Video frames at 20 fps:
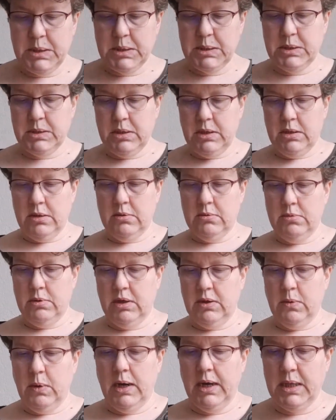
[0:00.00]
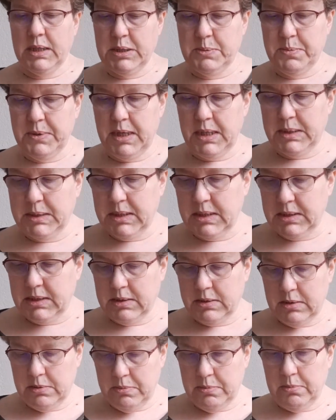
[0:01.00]
is the required space that
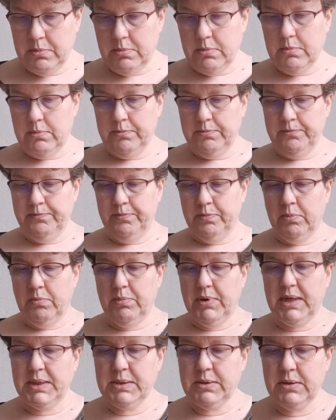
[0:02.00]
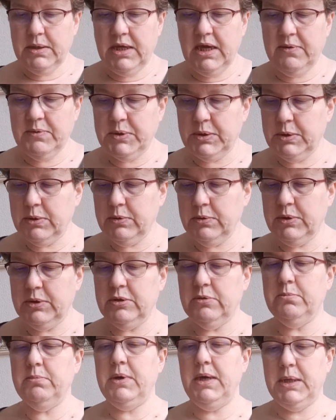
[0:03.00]
the pattern gives you
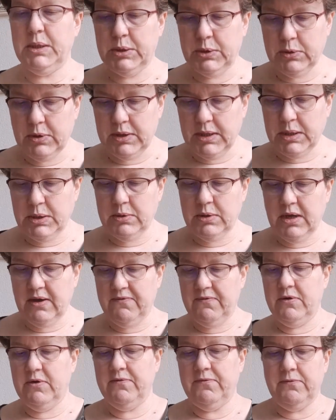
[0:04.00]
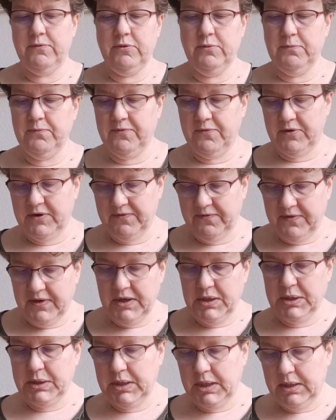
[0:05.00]
to make sure that you have enough room for the
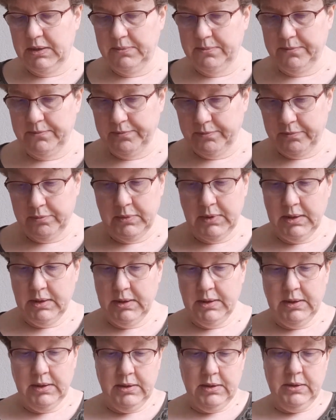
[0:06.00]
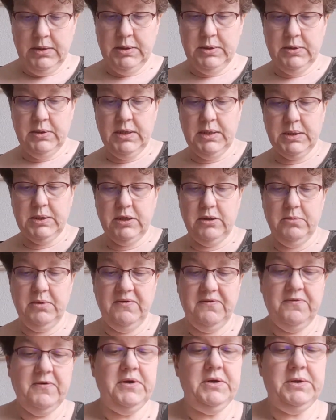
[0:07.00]
finishing. So that's going to be
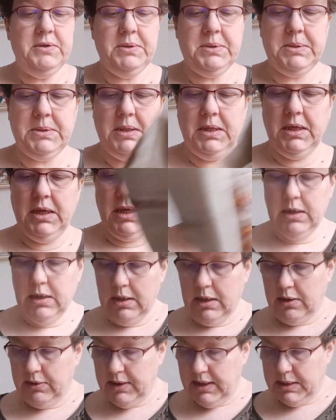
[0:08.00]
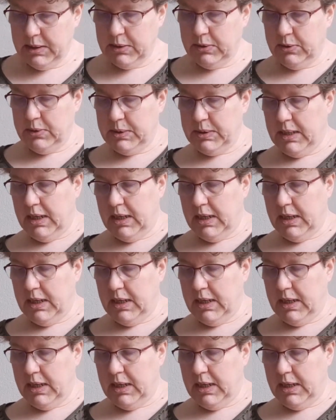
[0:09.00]
fun to see how that turns